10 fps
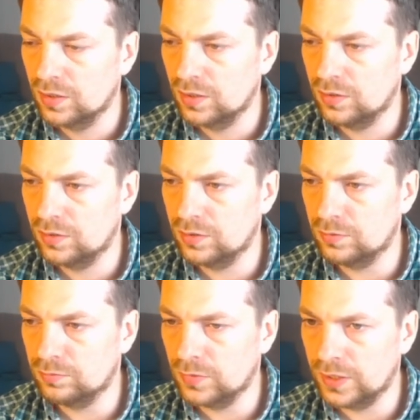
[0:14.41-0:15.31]

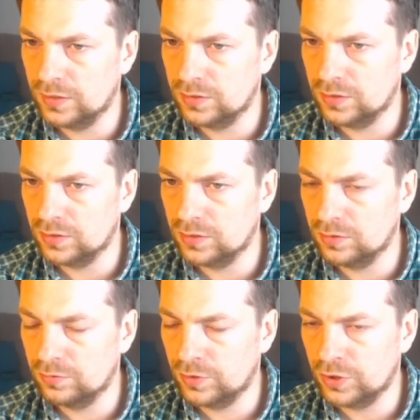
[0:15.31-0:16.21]
and
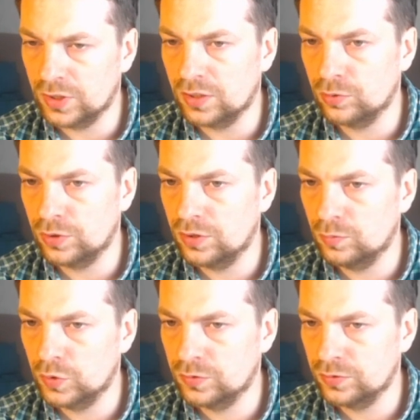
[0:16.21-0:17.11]
very annoying
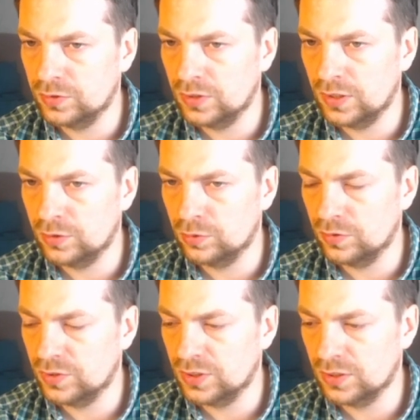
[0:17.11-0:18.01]
move knight to
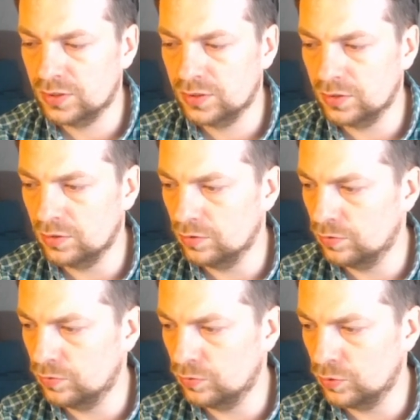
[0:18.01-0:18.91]
f6
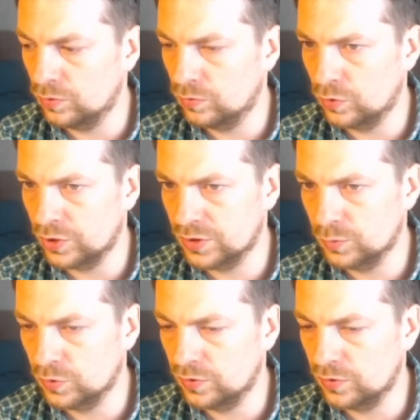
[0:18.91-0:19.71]
force move.